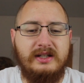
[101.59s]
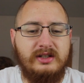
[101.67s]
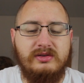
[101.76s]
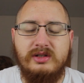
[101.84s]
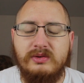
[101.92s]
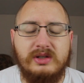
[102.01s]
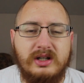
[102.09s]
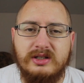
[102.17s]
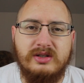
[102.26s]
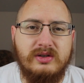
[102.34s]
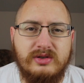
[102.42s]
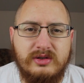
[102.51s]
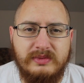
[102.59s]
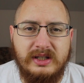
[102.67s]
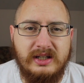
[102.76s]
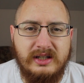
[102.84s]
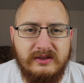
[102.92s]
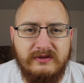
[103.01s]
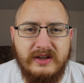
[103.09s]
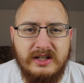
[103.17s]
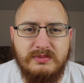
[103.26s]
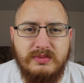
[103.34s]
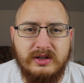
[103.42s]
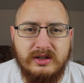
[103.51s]
and you do it on social media and
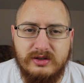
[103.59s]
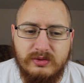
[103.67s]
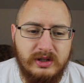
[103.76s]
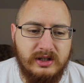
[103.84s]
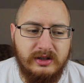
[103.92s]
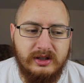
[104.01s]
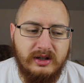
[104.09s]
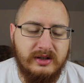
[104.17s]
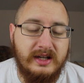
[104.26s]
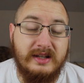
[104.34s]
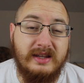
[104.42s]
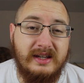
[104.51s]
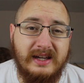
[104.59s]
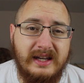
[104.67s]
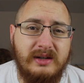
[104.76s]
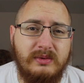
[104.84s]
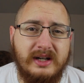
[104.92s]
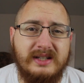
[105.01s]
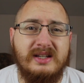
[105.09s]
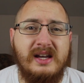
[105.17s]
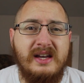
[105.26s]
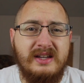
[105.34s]
Facebook and Twitter and all that thing anyways,